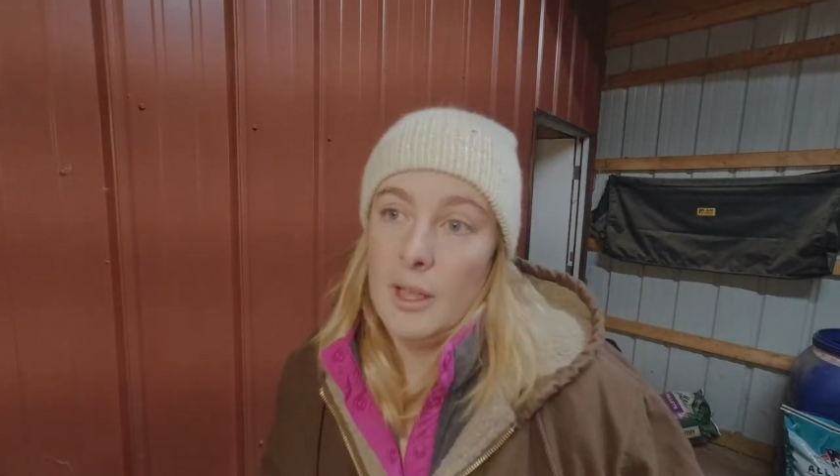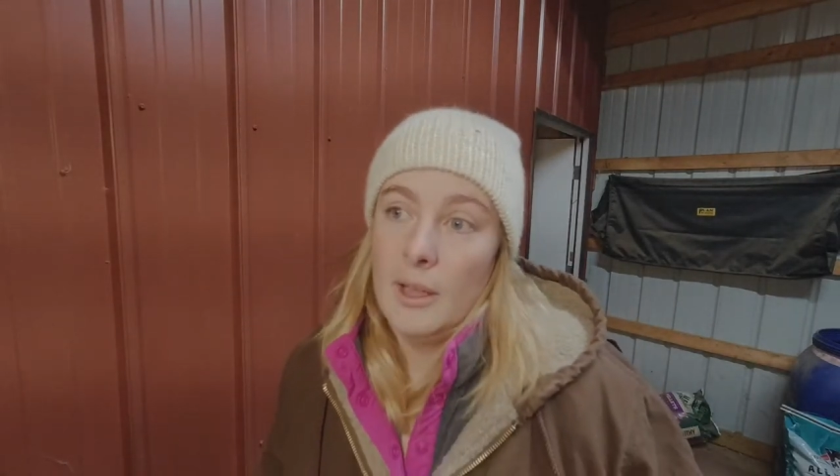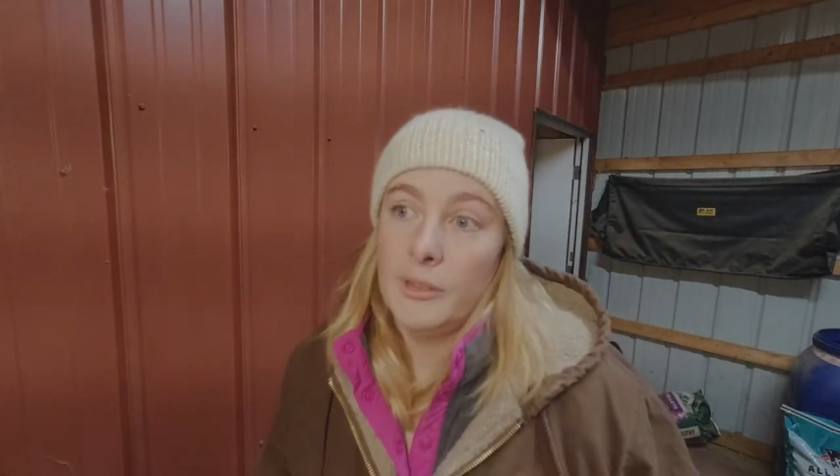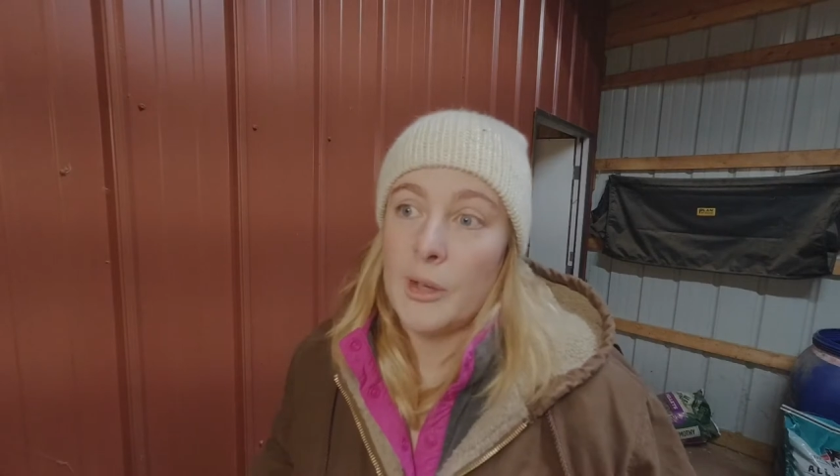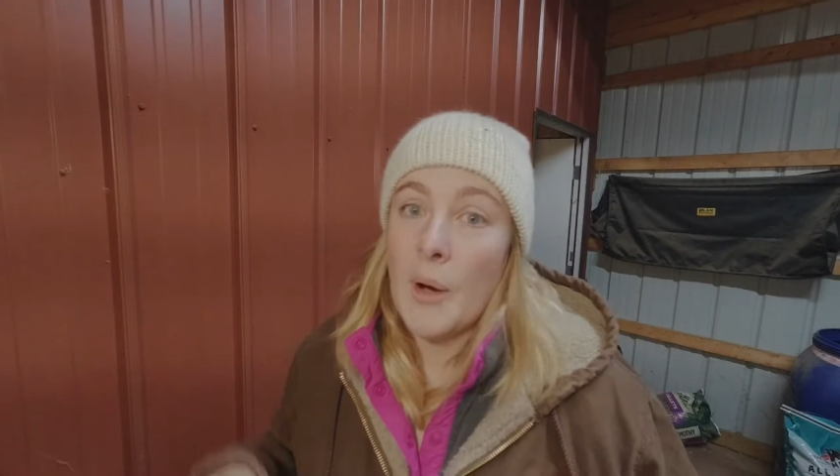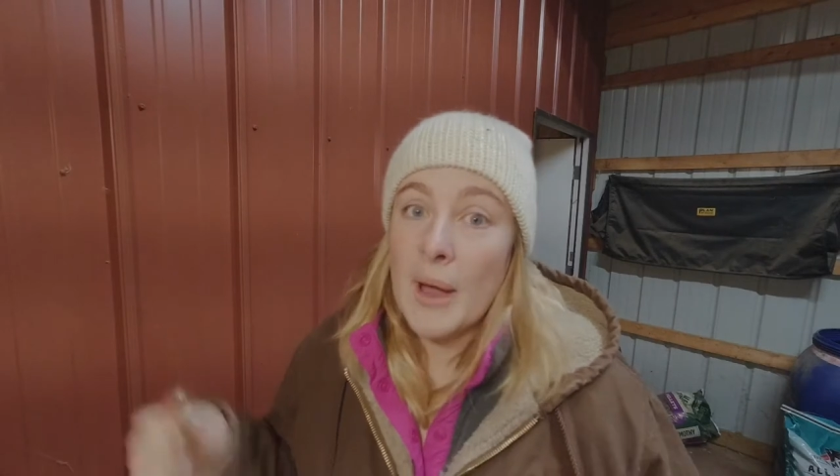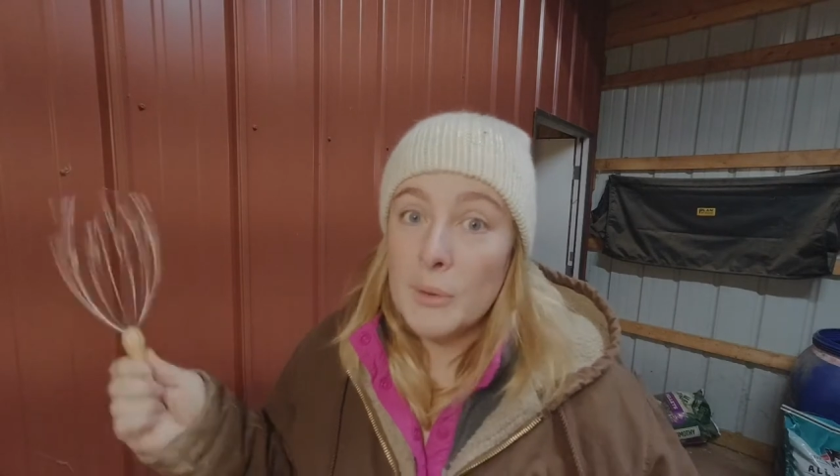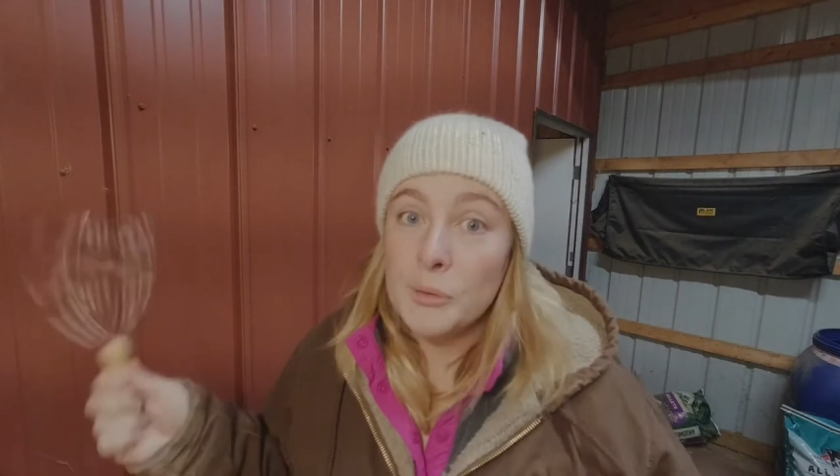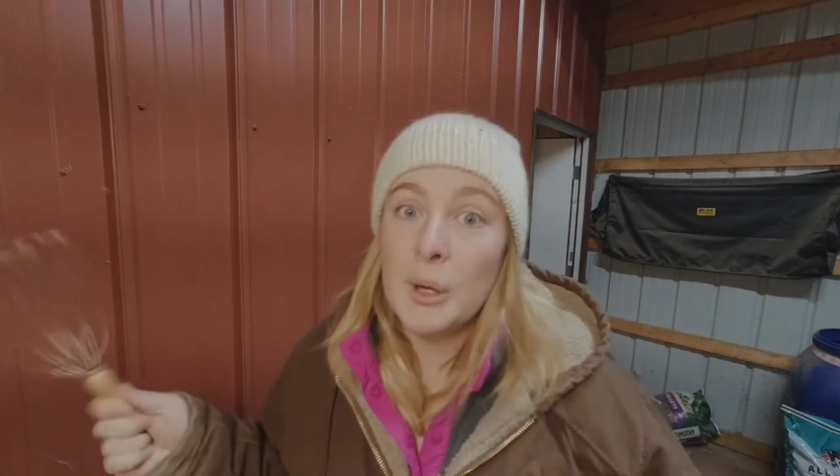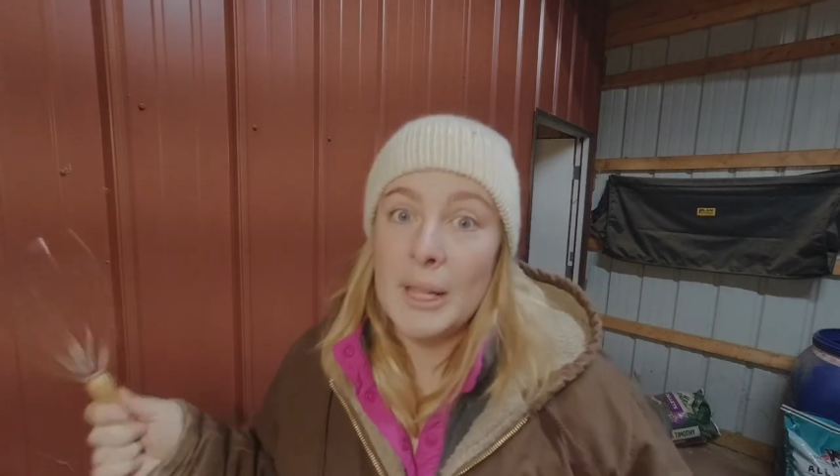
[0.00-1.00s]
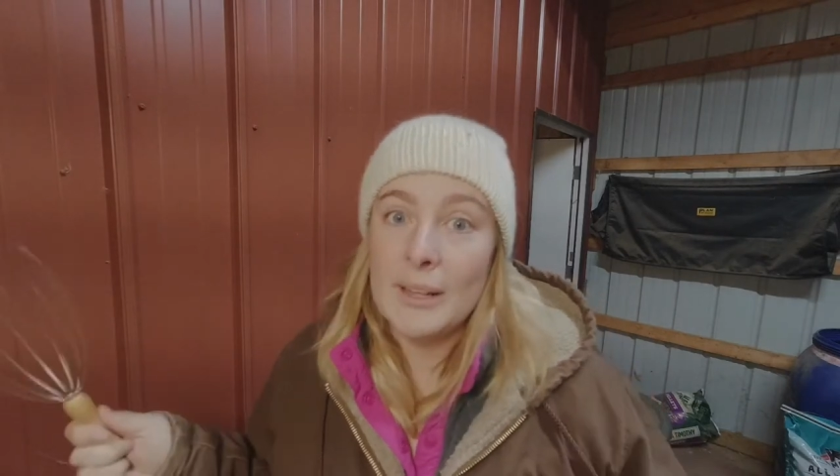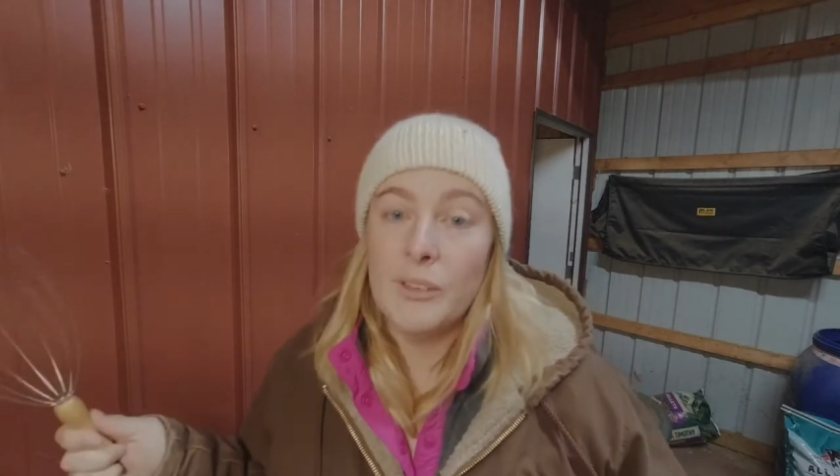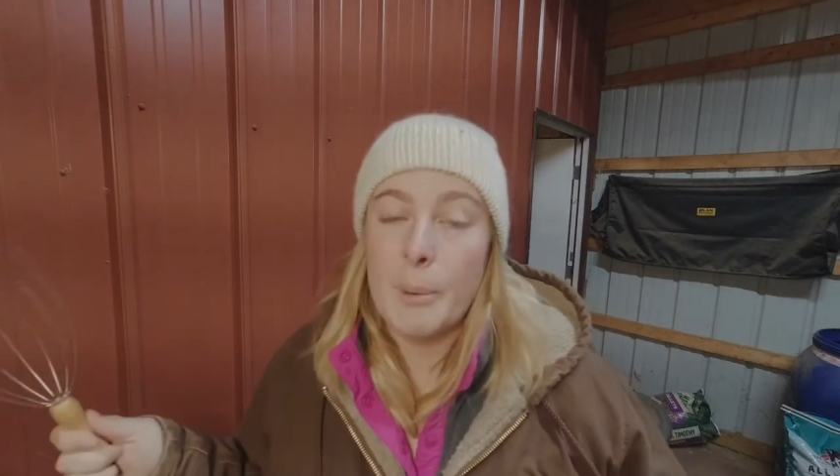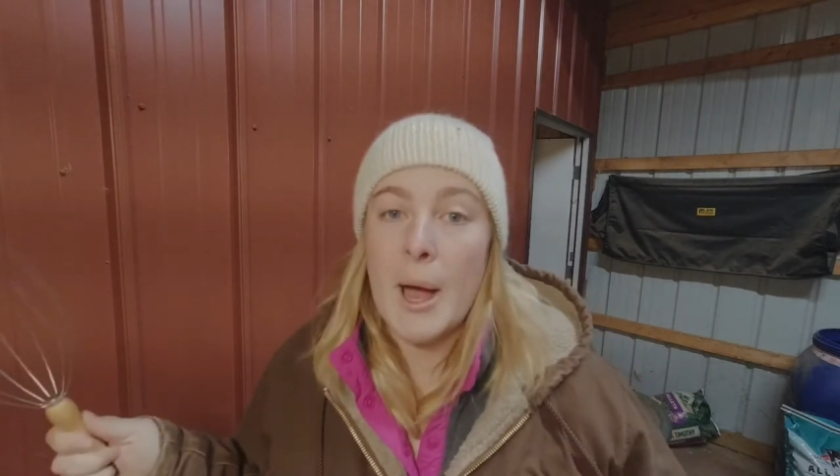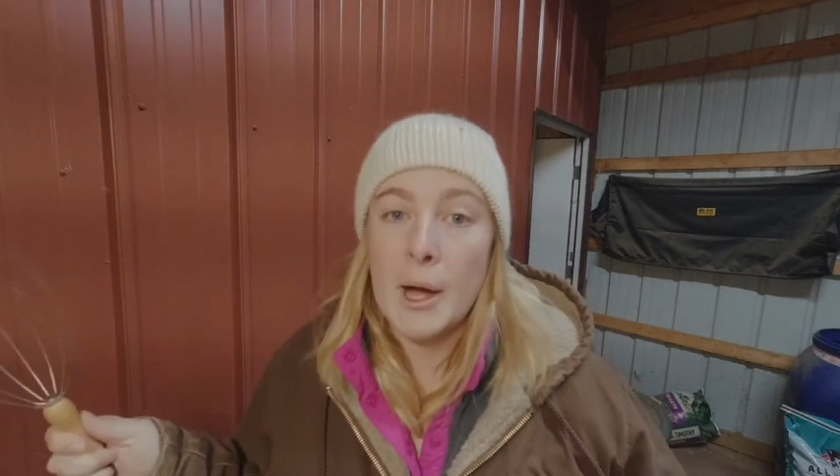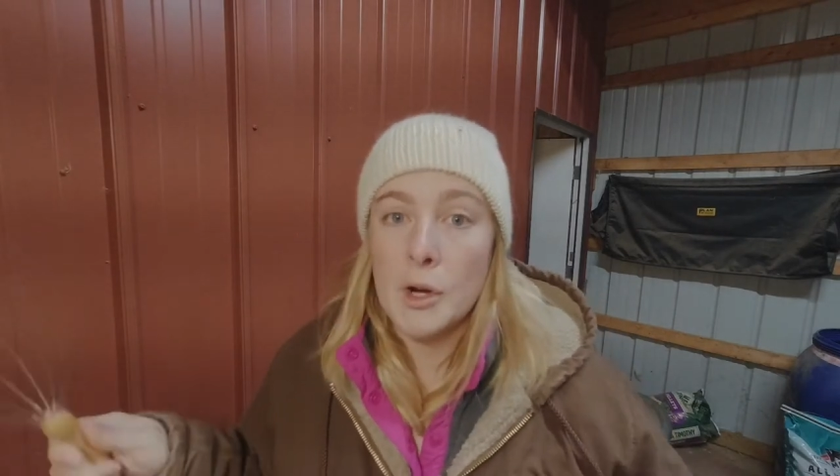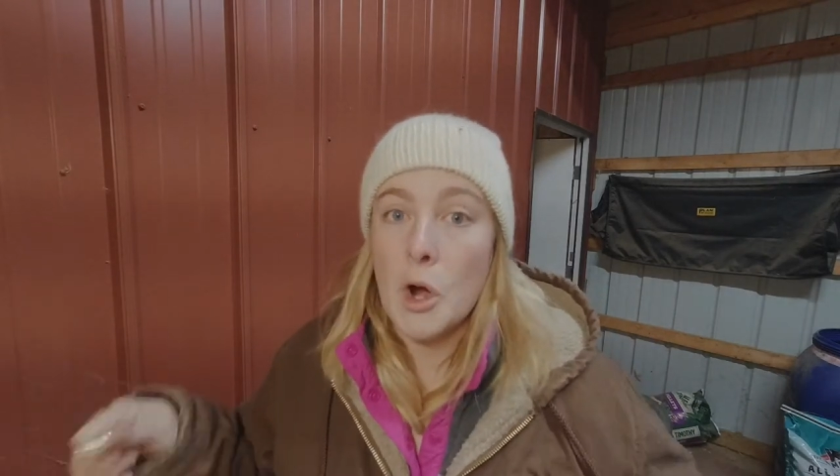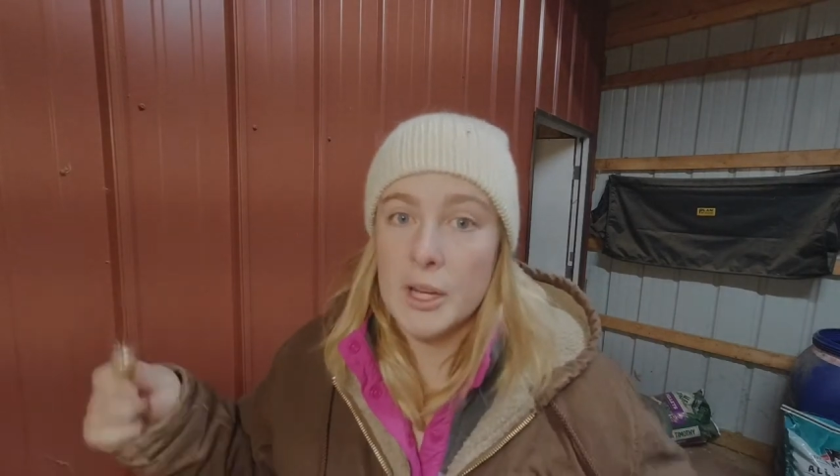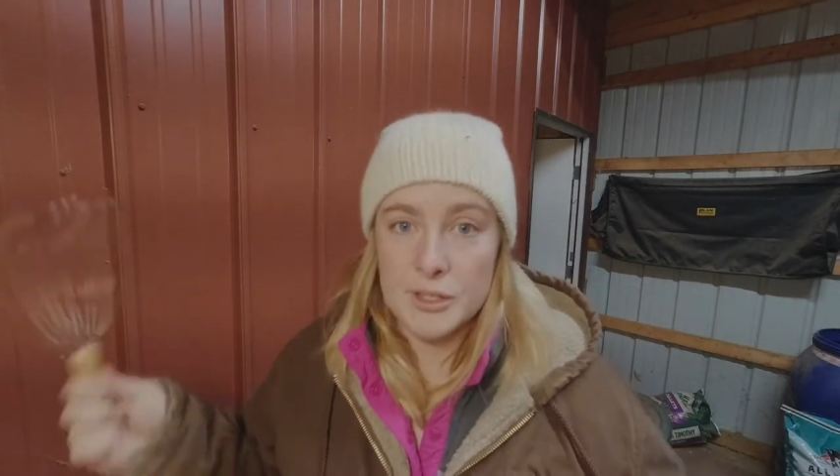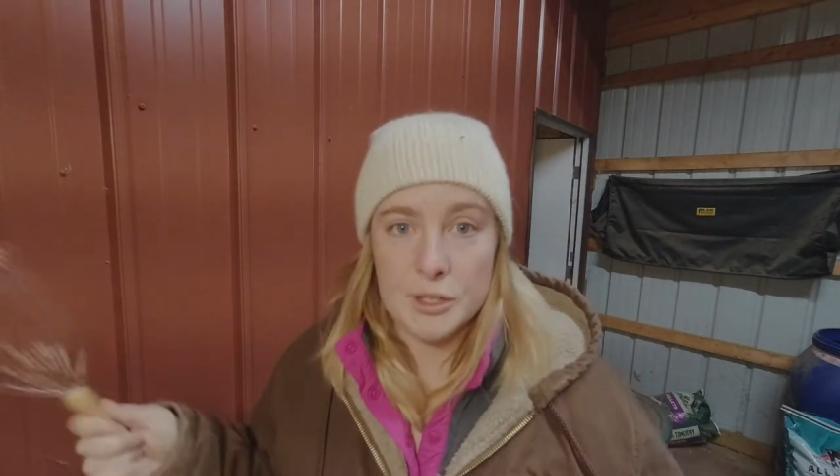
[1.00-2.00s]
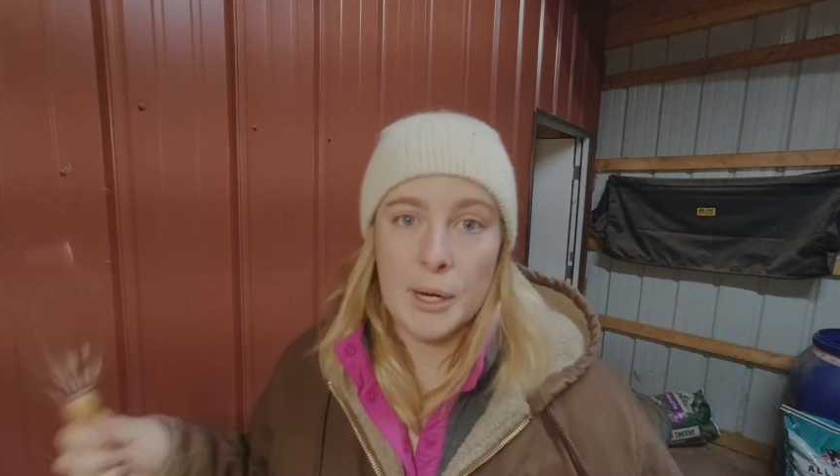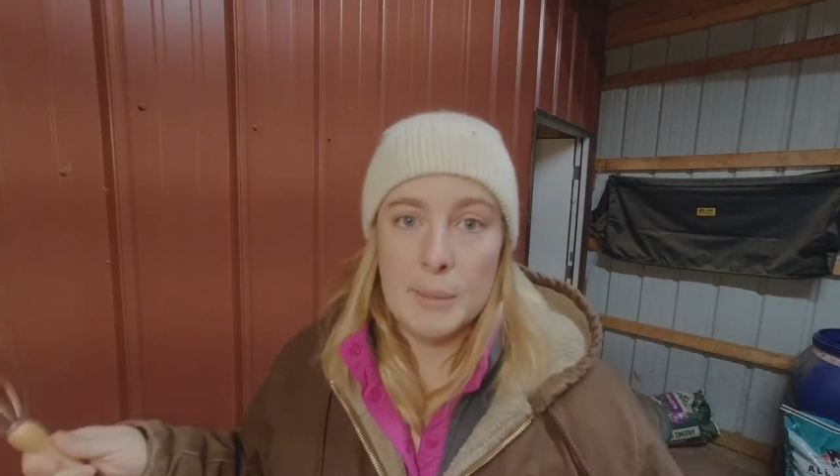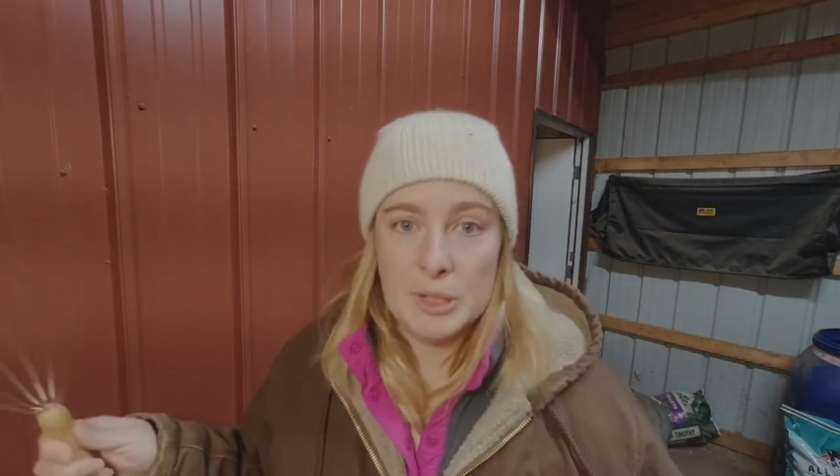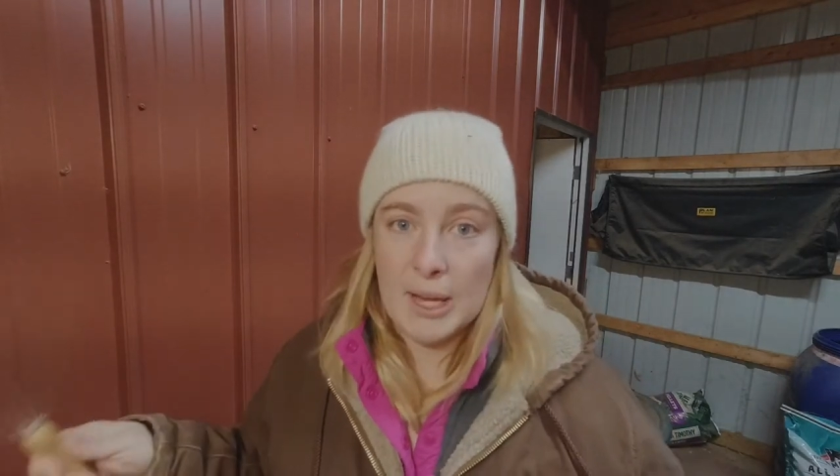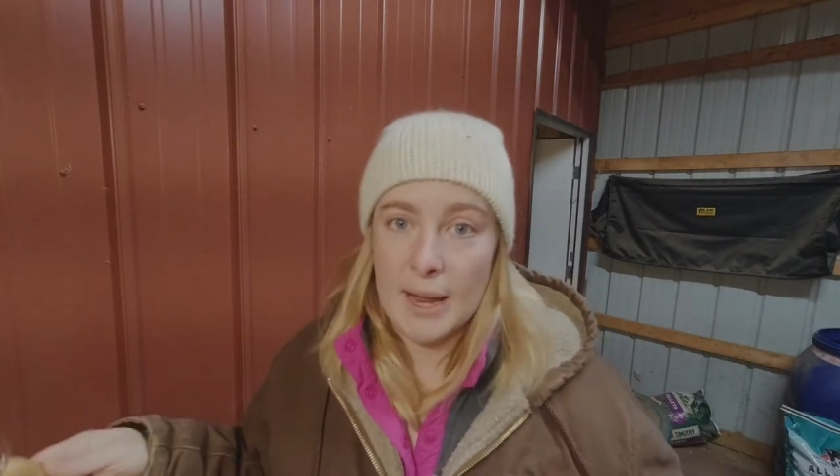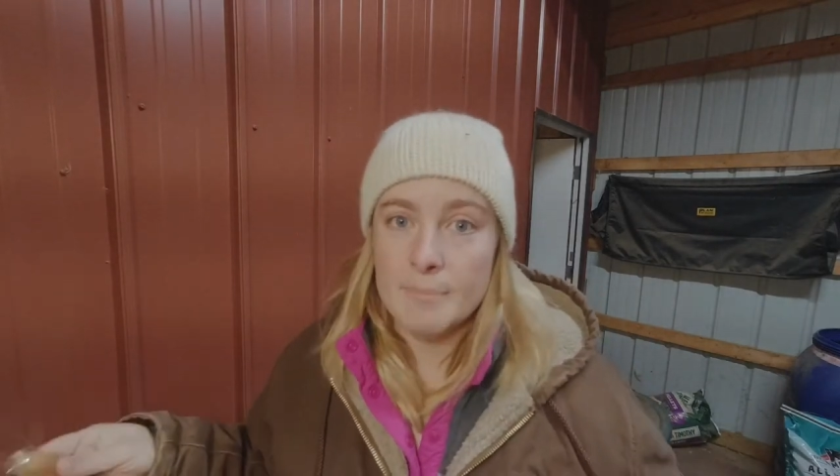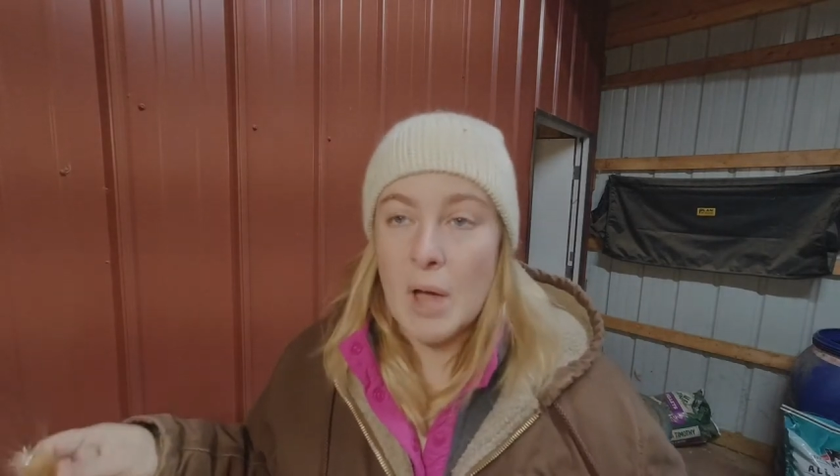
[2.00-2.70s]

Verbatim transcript: So I was really inspired on Instagram today.